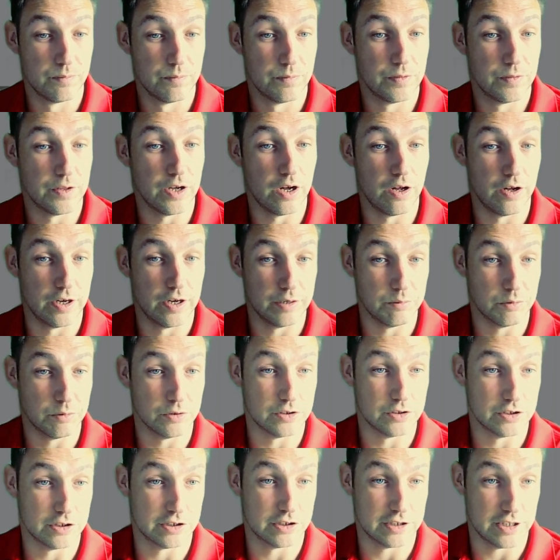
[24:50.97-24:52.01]
that I want
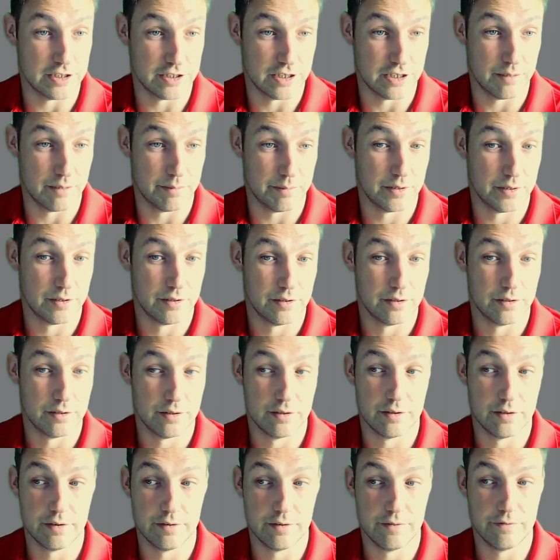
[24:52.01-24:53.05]
to set up
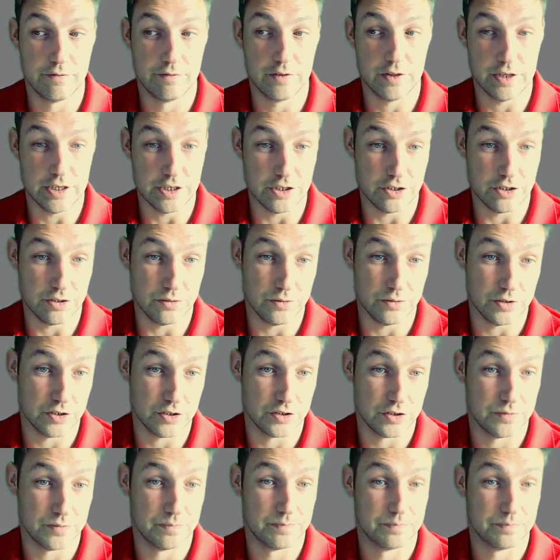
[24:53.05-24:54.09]
for these users.